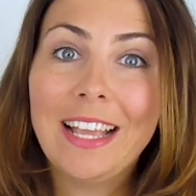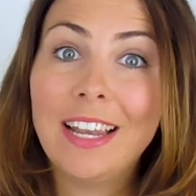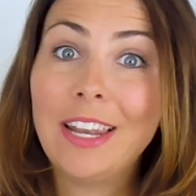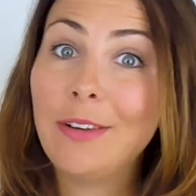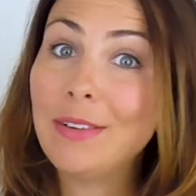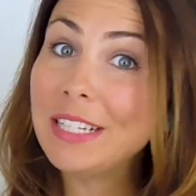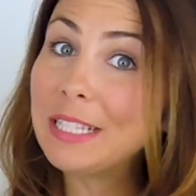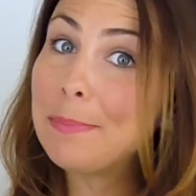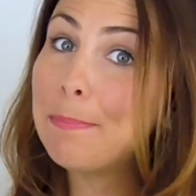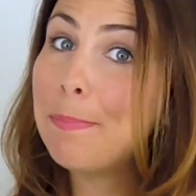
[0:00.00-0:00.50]

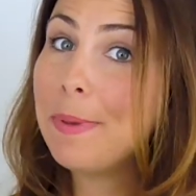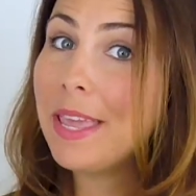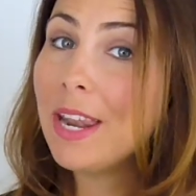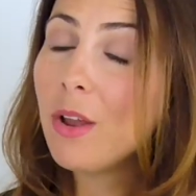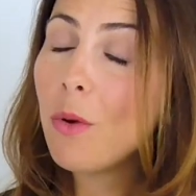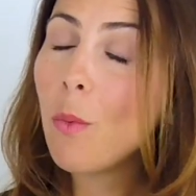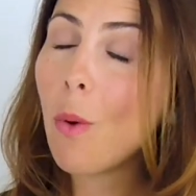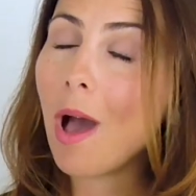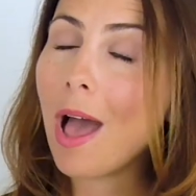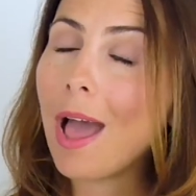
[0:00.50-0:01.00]
Now, it's been
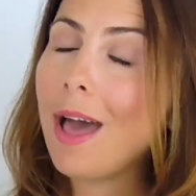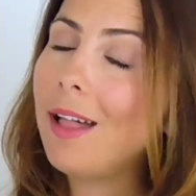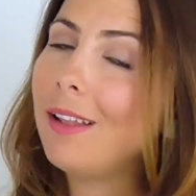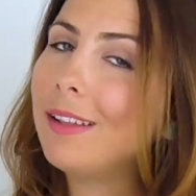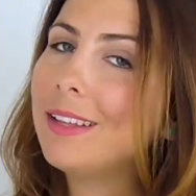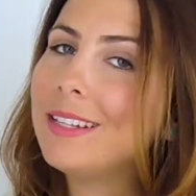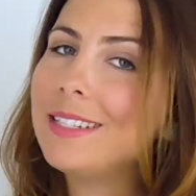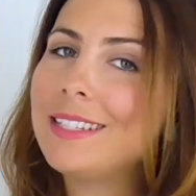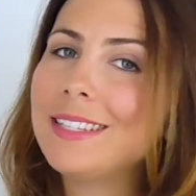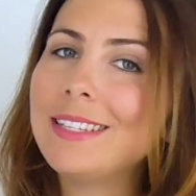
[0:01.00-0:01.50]
a
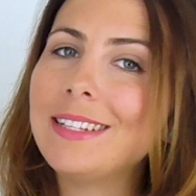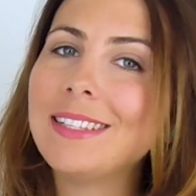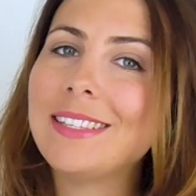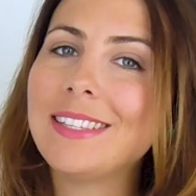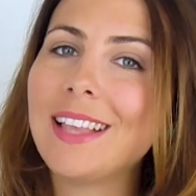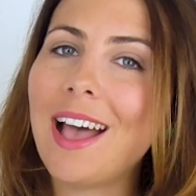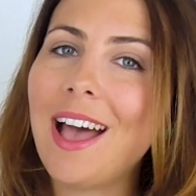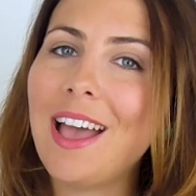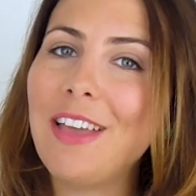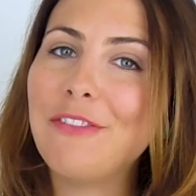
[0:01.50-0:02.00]
while
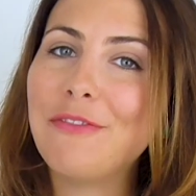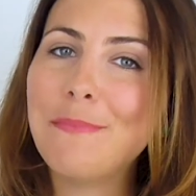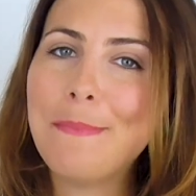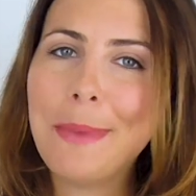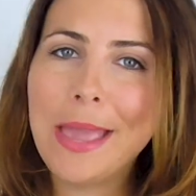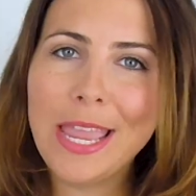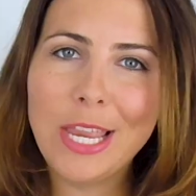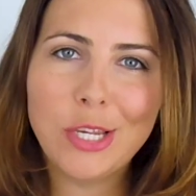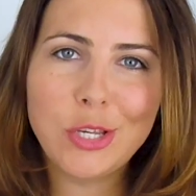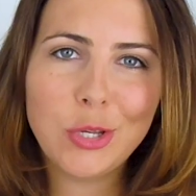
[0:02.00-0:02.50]
since I've
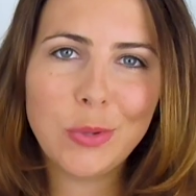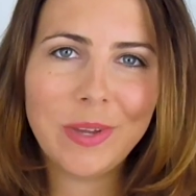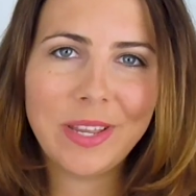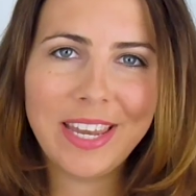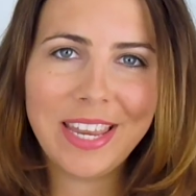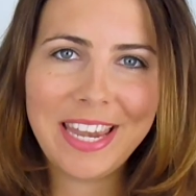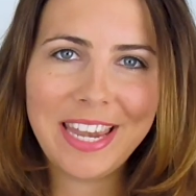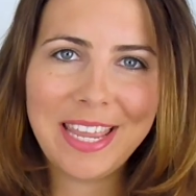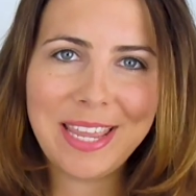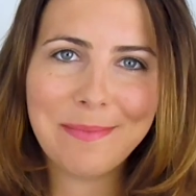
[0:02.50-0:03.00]
made you
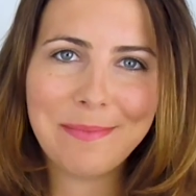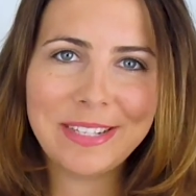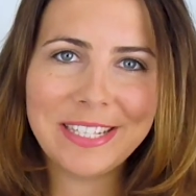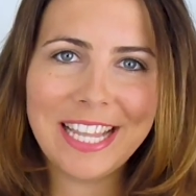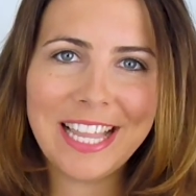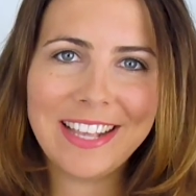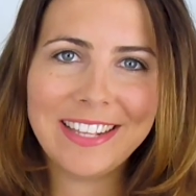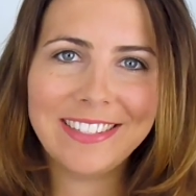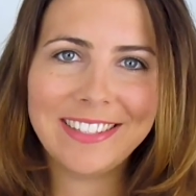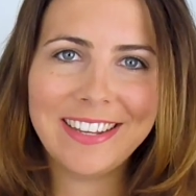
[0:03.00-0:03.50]
an idioms
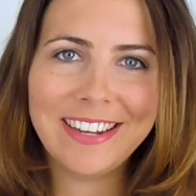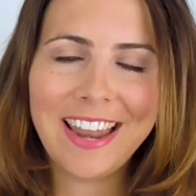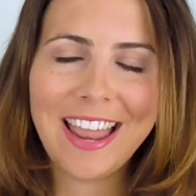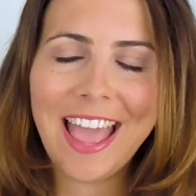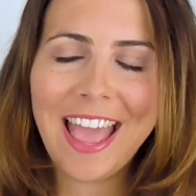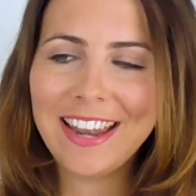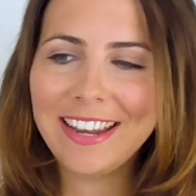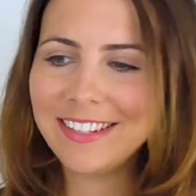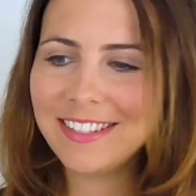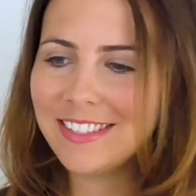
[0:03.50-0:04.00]
lesson,
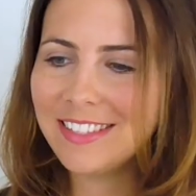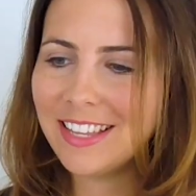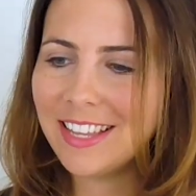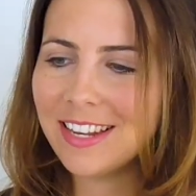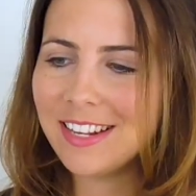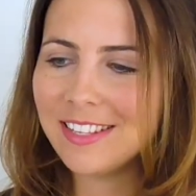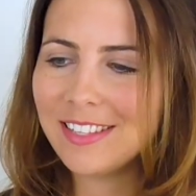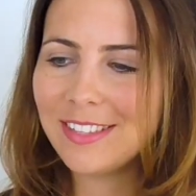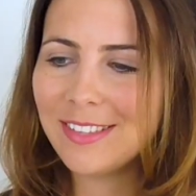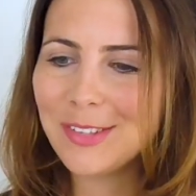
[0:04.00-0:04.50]
and
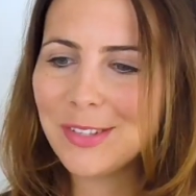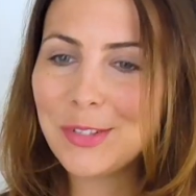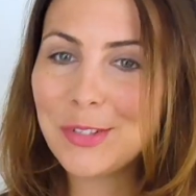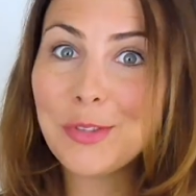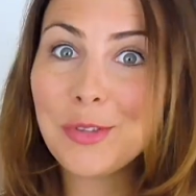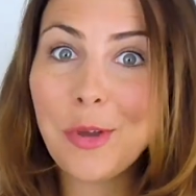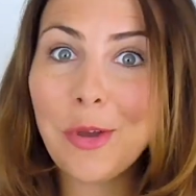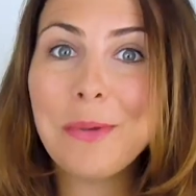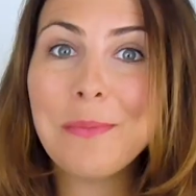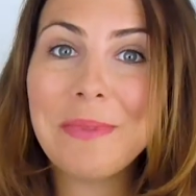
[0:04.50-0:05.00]
since
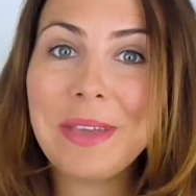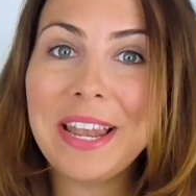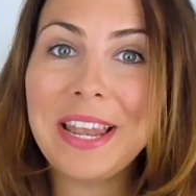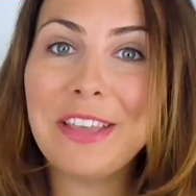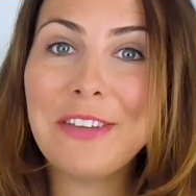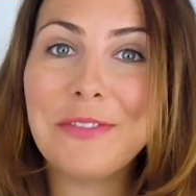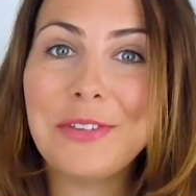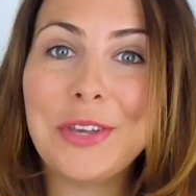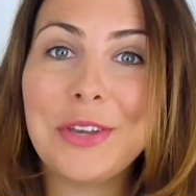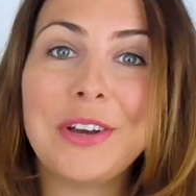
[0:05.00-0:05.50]
so
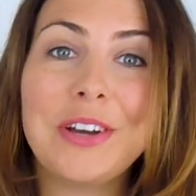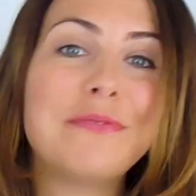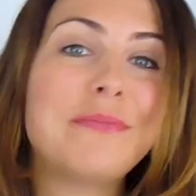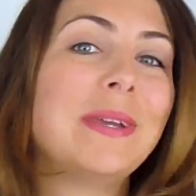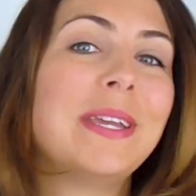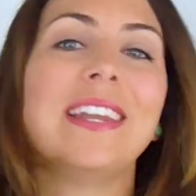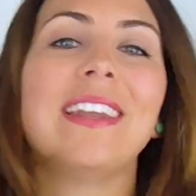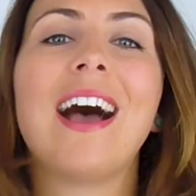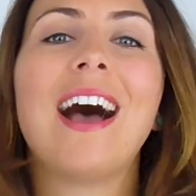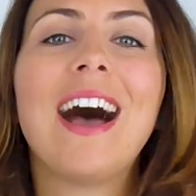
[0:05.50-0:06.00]
many of you have
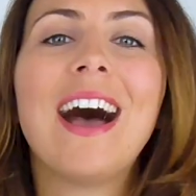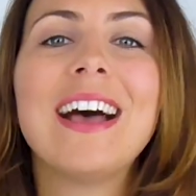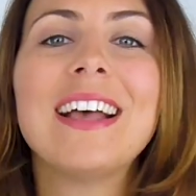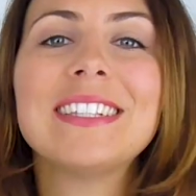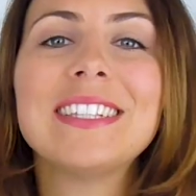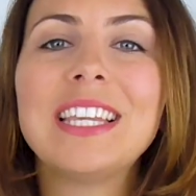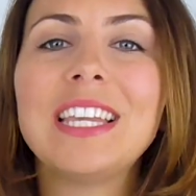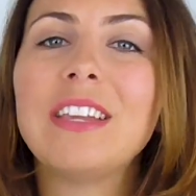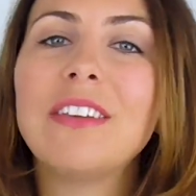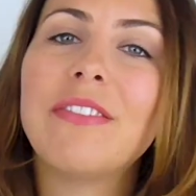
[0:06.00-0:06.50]
been
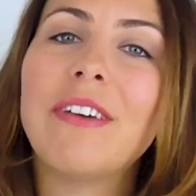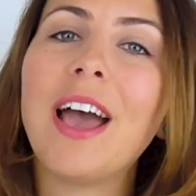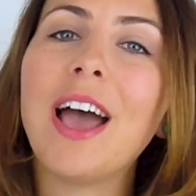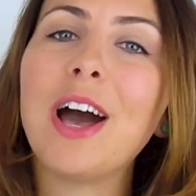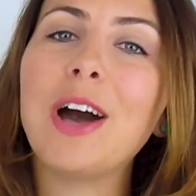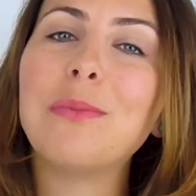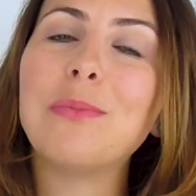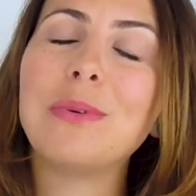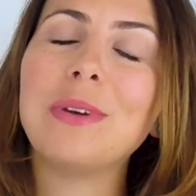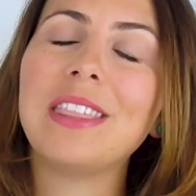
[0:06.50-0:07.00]
asking for
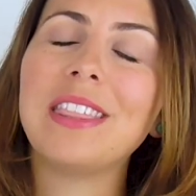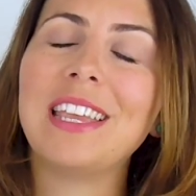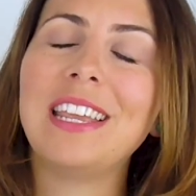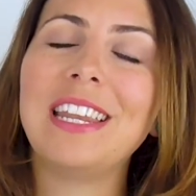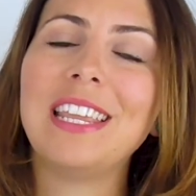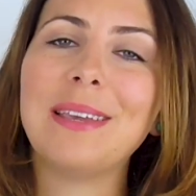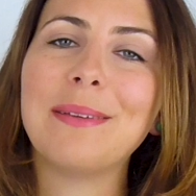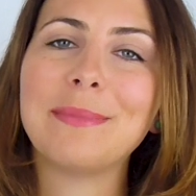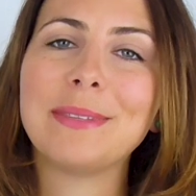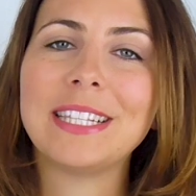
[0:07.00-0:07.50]
help with
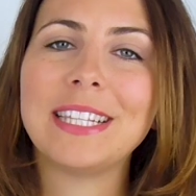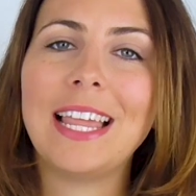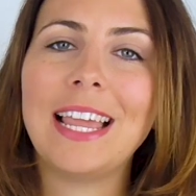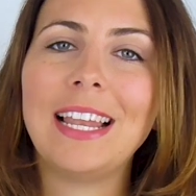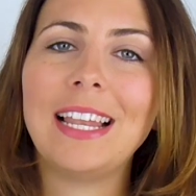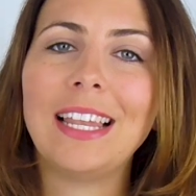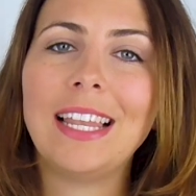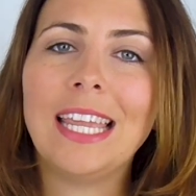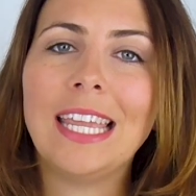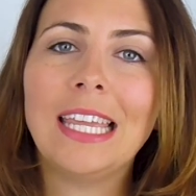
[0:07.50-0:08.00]
idioms
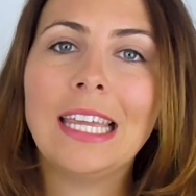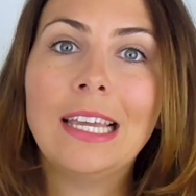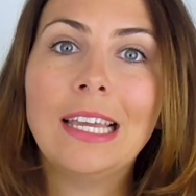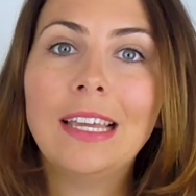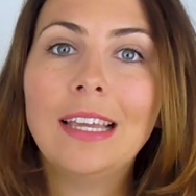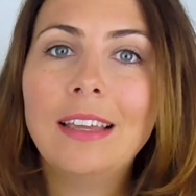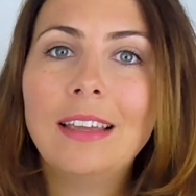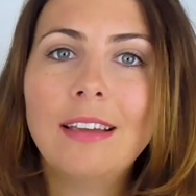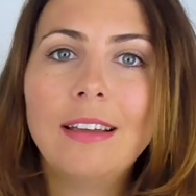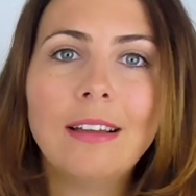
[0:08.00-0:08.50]
lately,
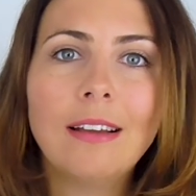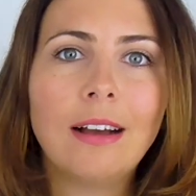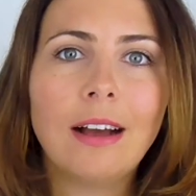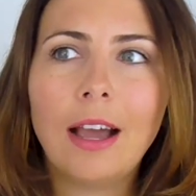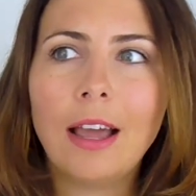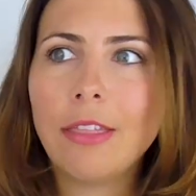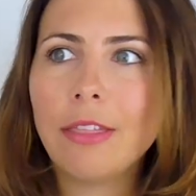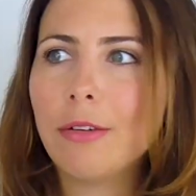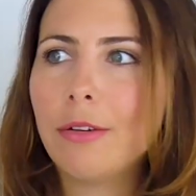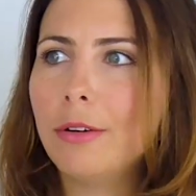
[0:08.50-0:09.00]

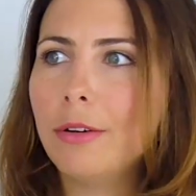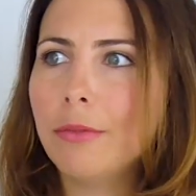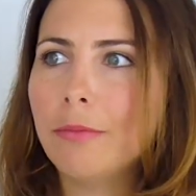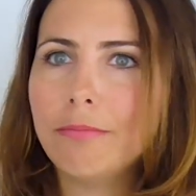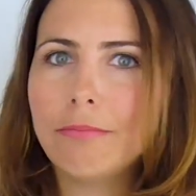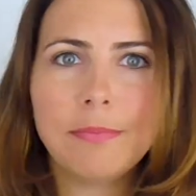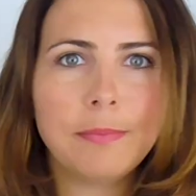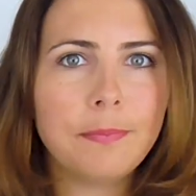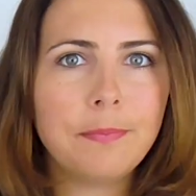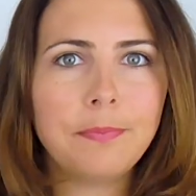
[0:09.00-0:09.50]
I thought
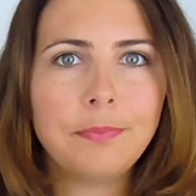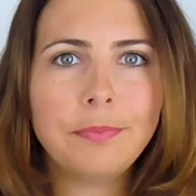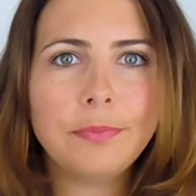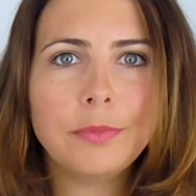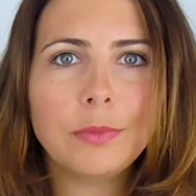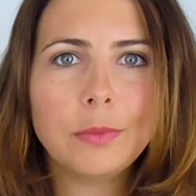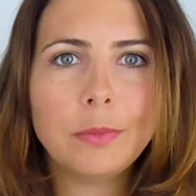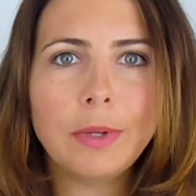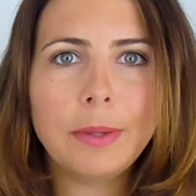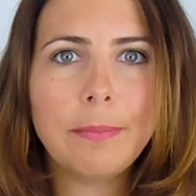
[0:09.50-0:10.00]

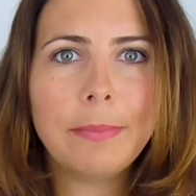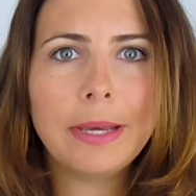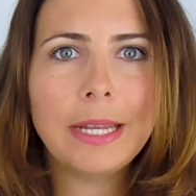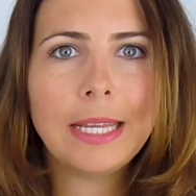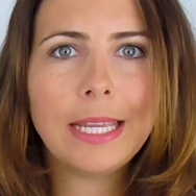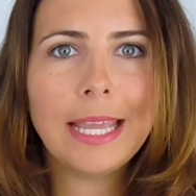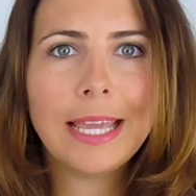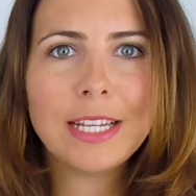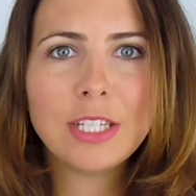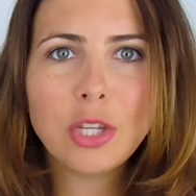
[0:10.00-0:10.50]
we'd
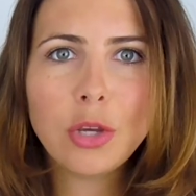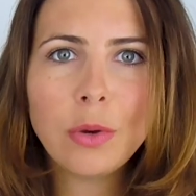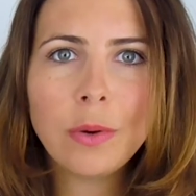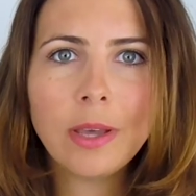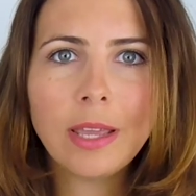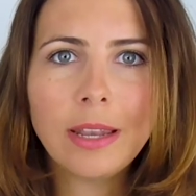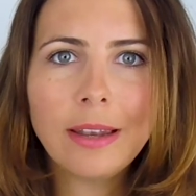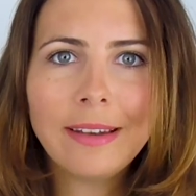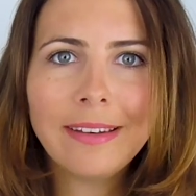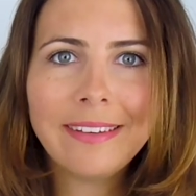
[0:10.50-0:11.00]
better get
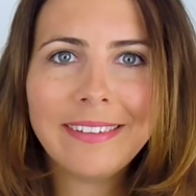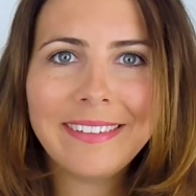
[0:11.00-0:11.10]
to it.